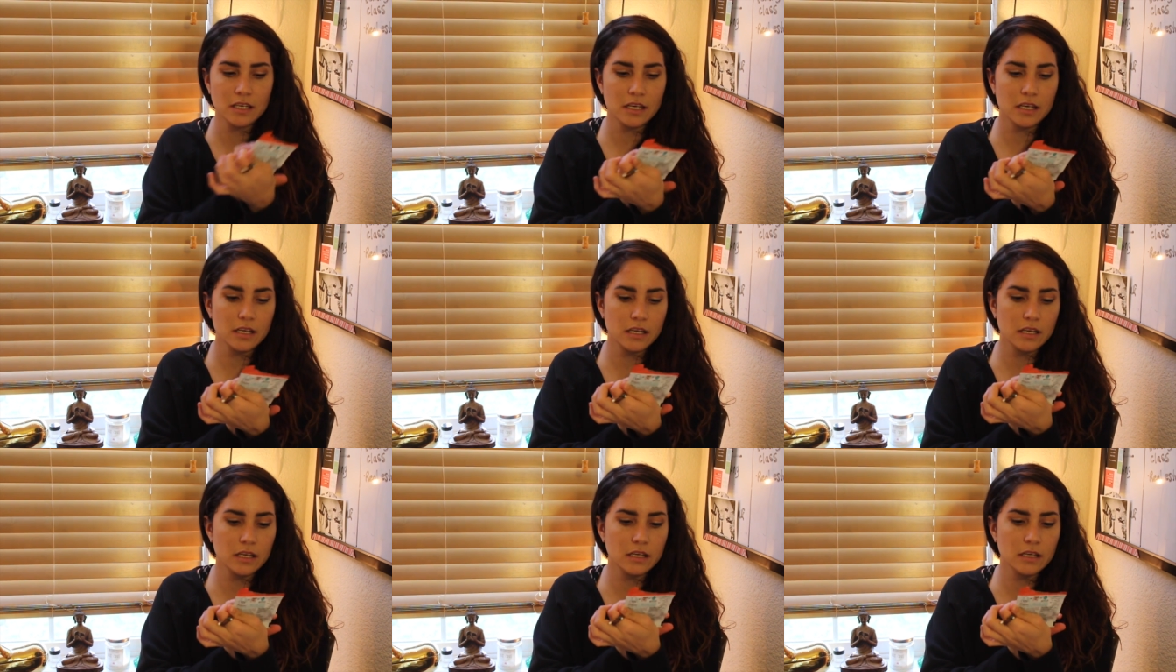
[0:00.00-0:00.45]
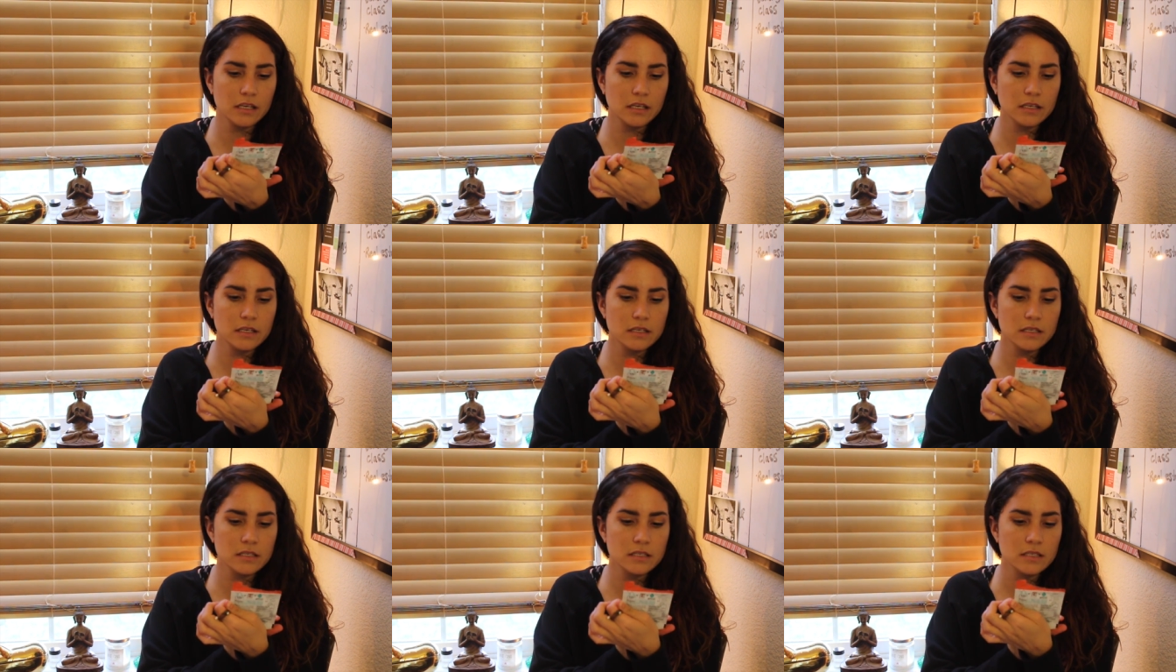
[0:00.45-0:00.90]
It
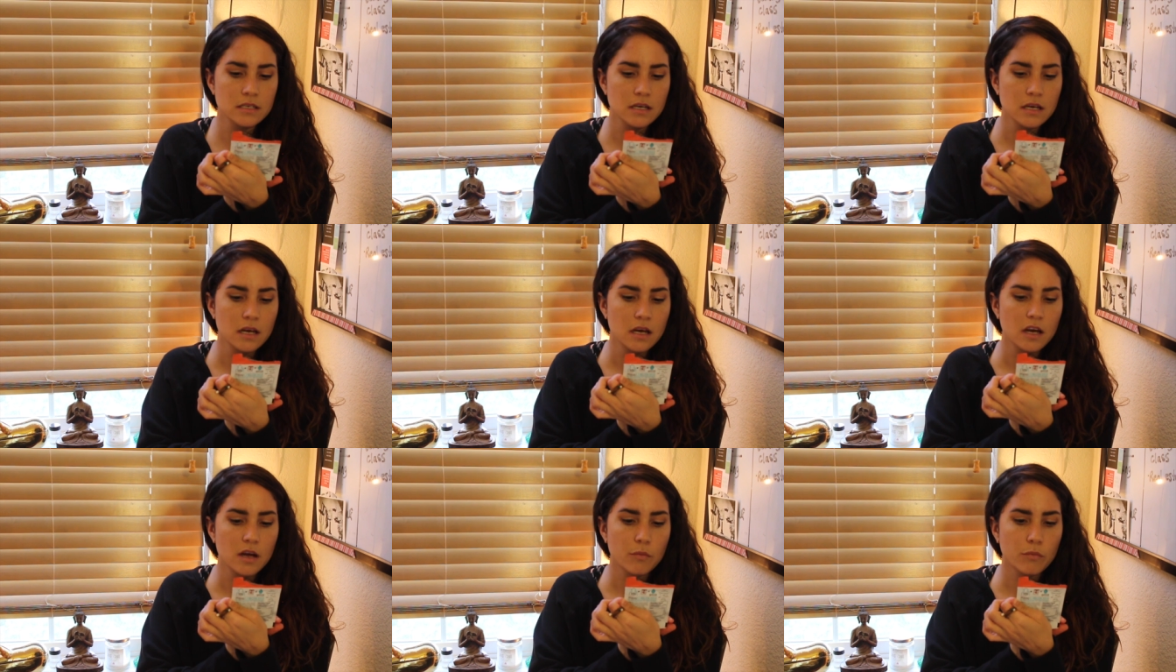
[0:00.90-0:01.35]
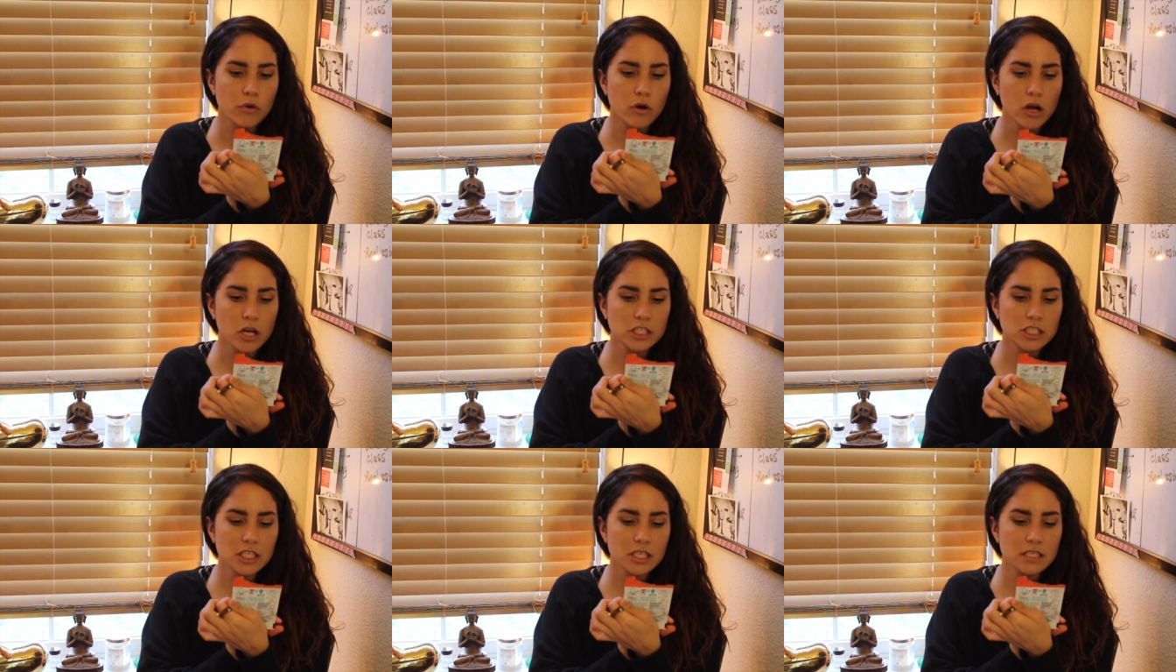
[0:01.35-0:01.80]
is
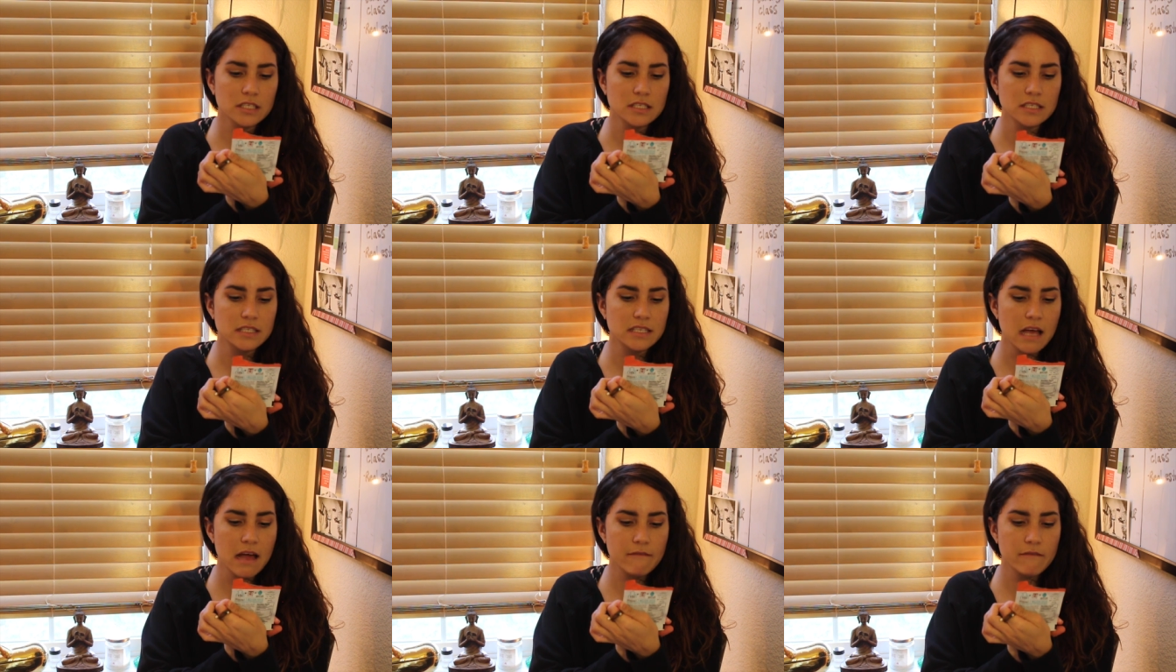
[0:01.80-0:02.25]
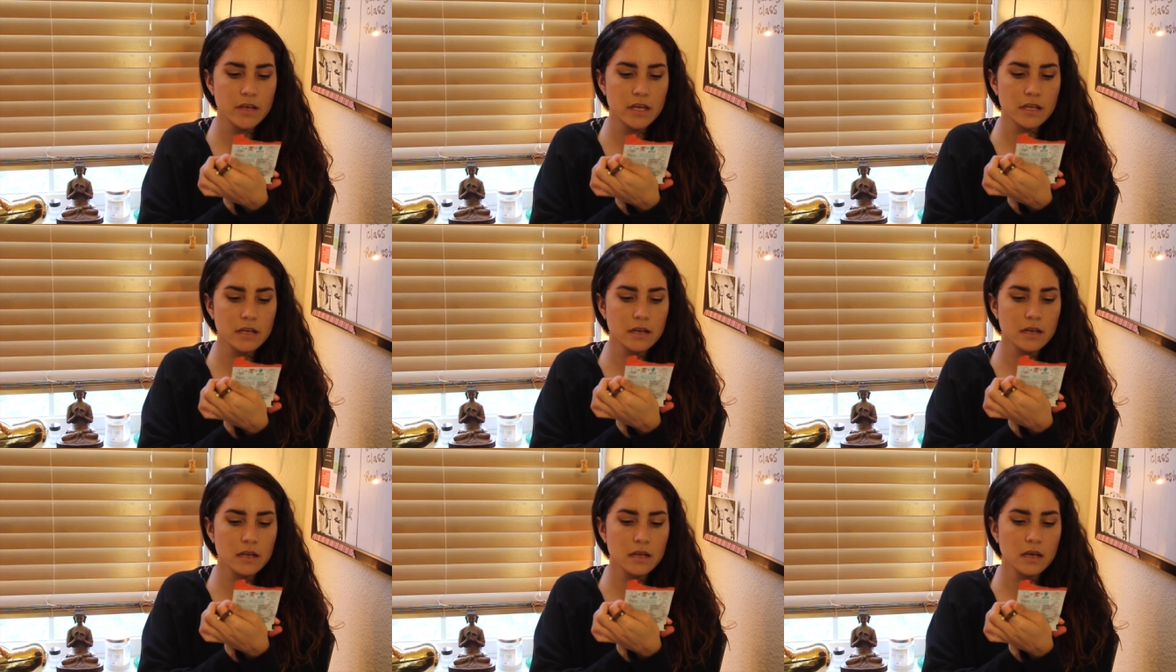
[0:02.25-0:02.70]
Project
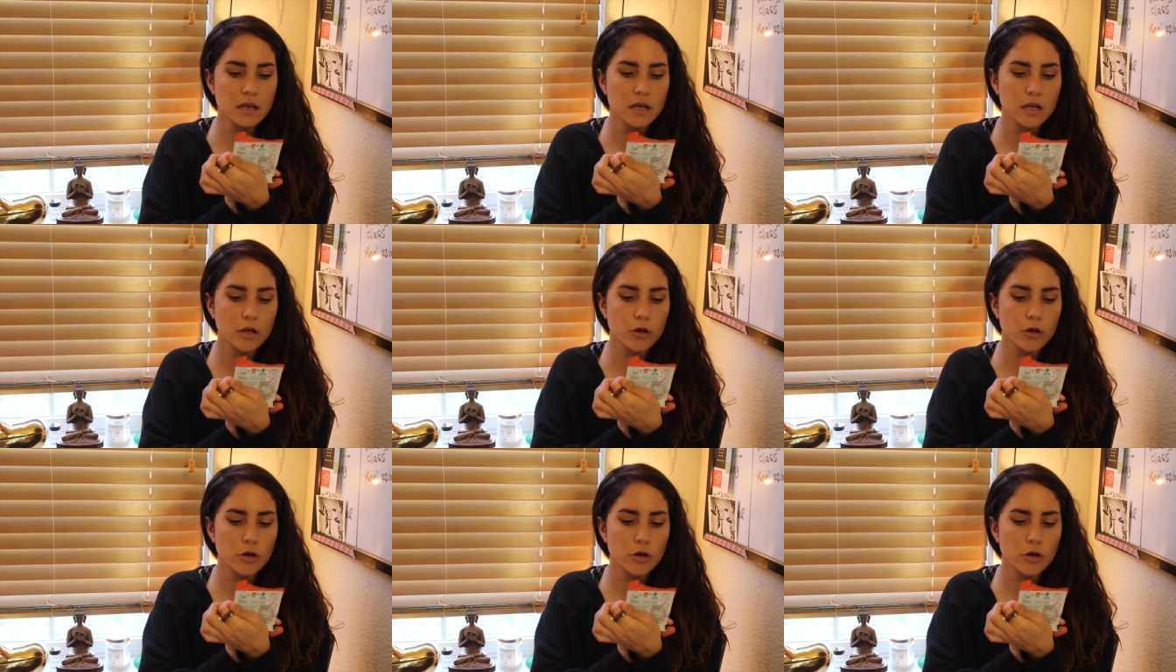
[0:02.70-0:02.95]
seven